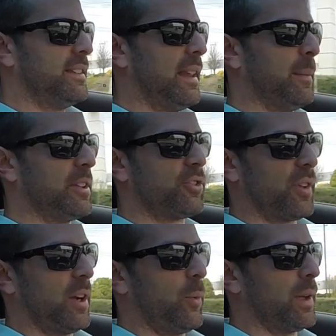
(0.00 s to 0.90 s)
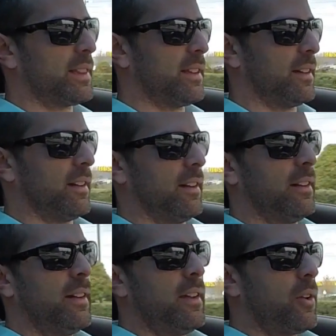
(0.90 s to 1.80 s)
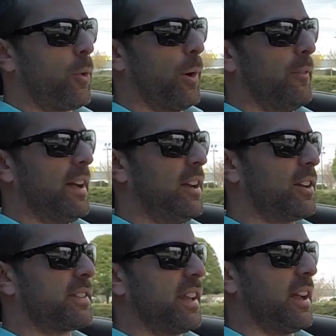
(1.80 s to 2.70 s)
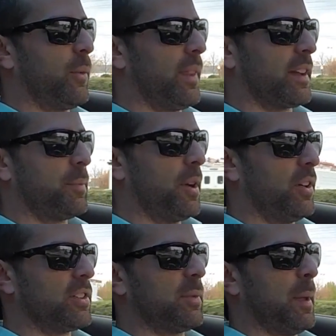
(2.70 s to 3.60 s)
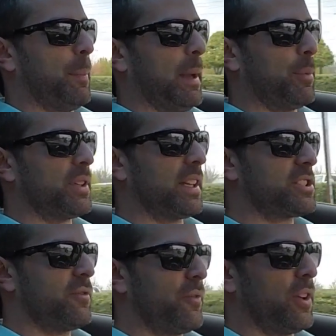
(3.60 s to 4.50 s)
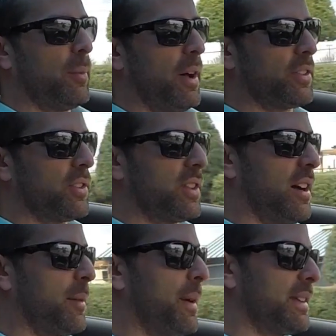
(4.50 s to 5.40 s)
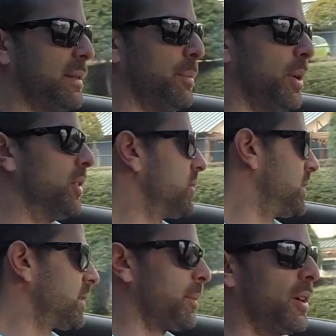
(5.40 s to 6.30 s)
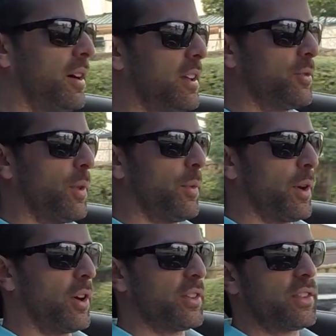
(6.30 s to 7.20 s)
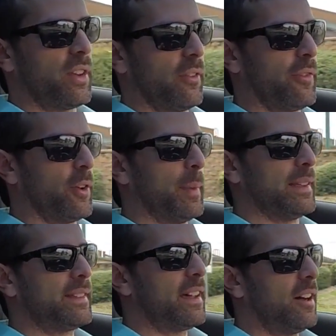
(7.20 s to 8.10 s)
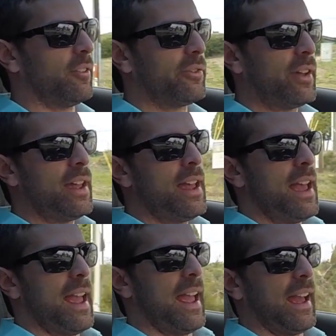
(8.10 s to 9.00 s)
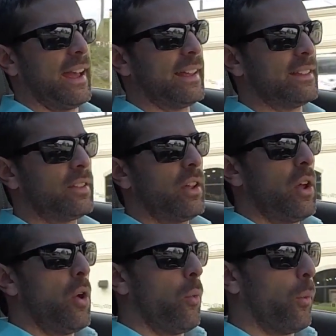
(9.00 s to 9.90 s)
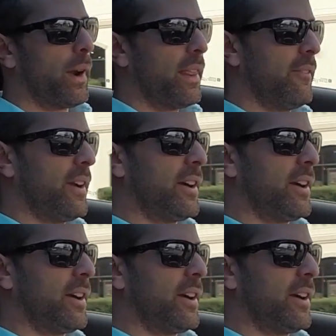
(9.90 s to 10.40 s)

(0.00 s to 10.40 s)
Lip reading: demonstrate what the Corvette looks like with Xpel Ultimate Paint Protection Film. Also talk about some pros and some cons with regards to the film itself. And one of the